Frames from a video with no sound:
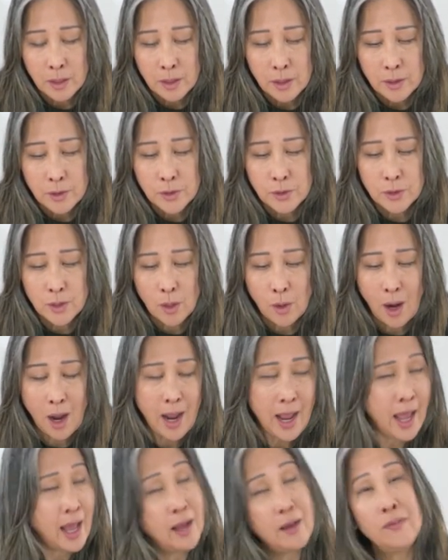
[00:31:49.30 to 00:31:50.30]
So I
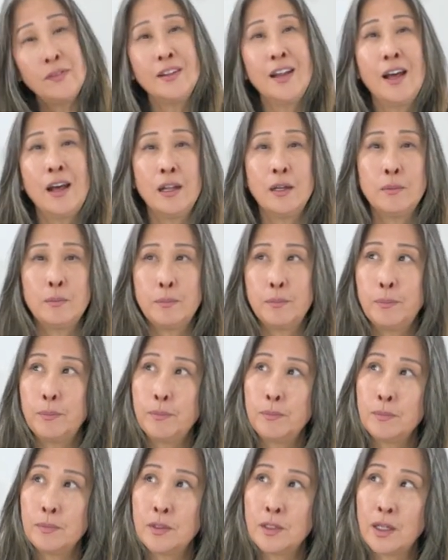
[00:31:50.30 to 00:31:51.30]
have not
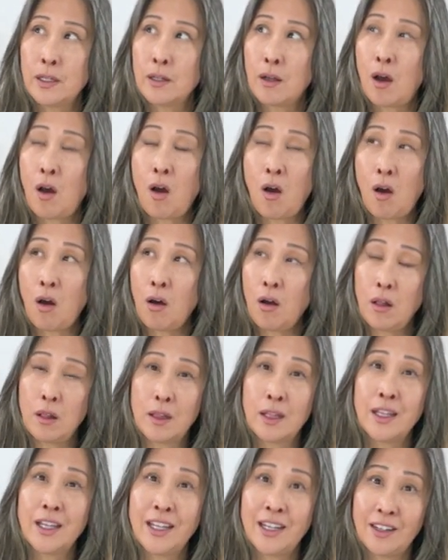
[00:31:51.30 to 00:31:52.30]
done a
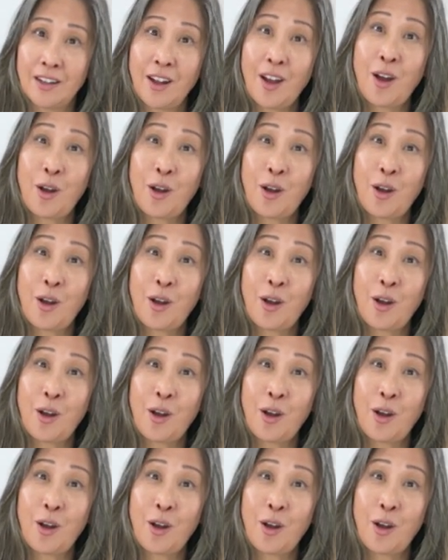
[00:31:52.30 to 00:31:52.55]
haul in